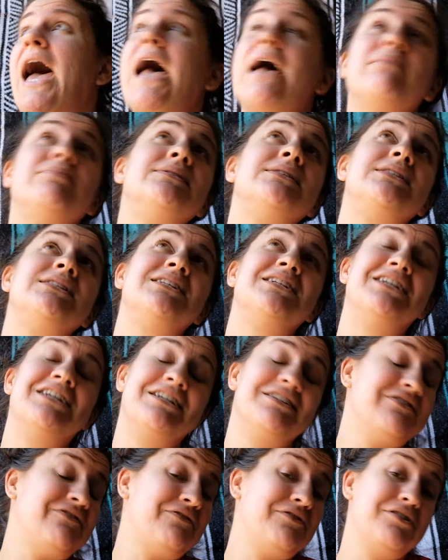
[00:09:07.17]

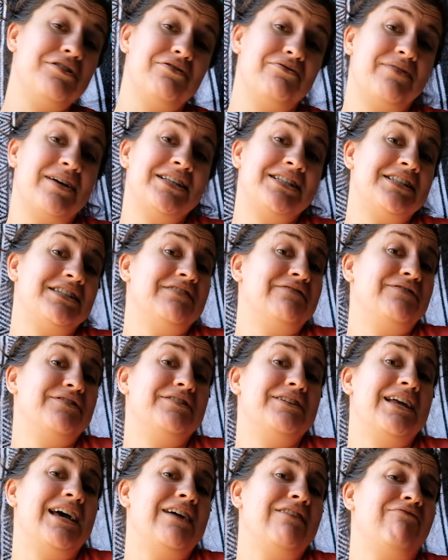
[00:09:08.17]
abstinent for the rest of
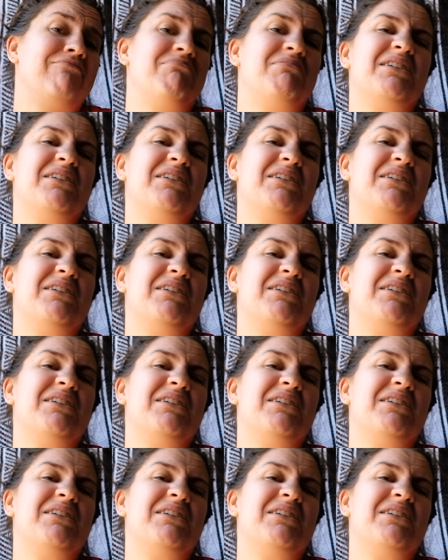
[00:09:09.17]
your life,